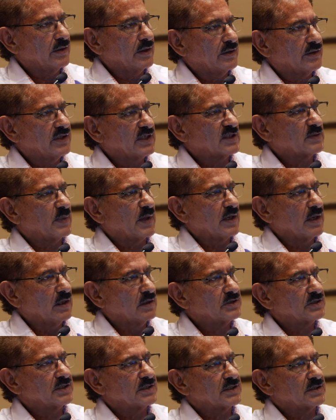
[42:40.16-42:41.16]
the
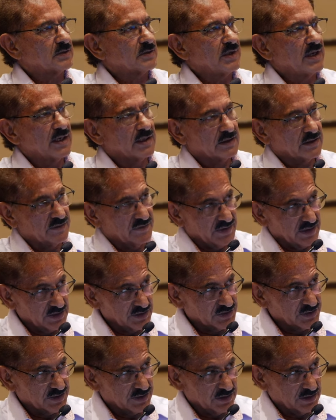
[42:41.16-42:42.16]
dysbiosis and
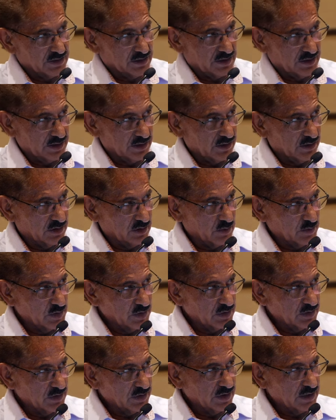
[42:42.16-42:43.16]
reactivation, the
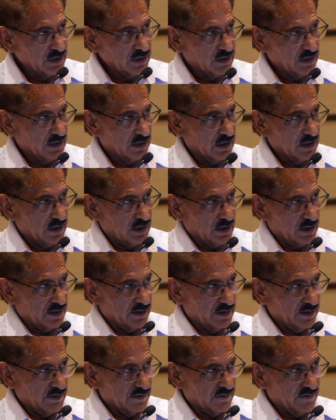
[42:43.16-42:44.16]
autoimmunity,
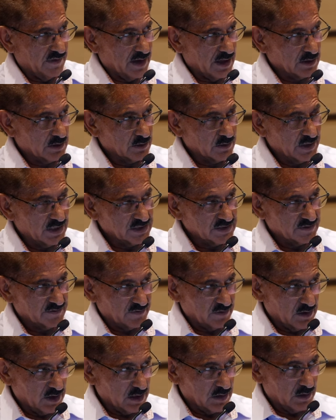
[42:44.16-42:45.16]
the viral
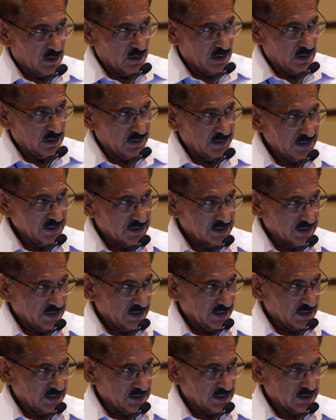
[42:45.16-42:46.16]
reservoir, all these
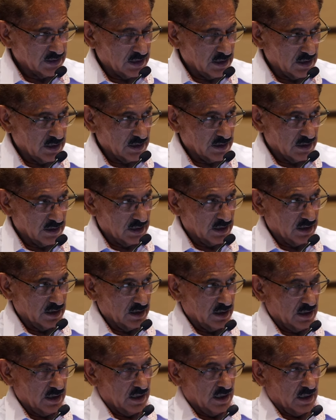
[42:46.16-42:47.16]
things are
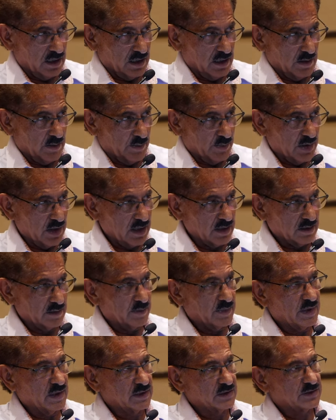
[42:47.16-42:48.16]
part
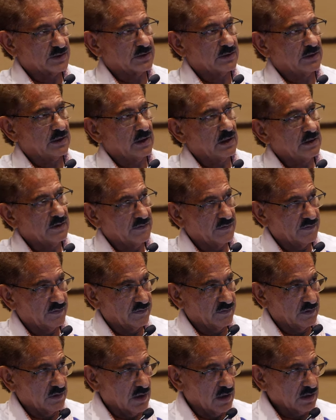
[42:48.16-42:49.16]
and parcel
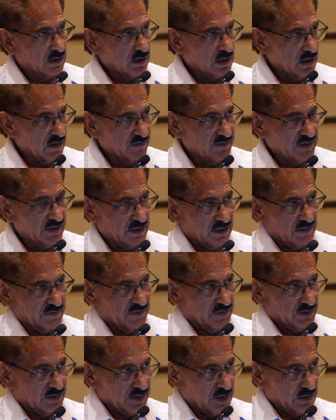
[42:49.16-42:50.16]
of long COVID. And
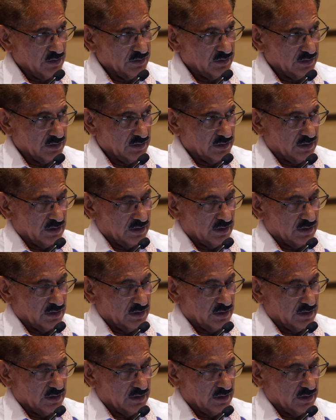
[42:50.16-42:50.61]
if you don't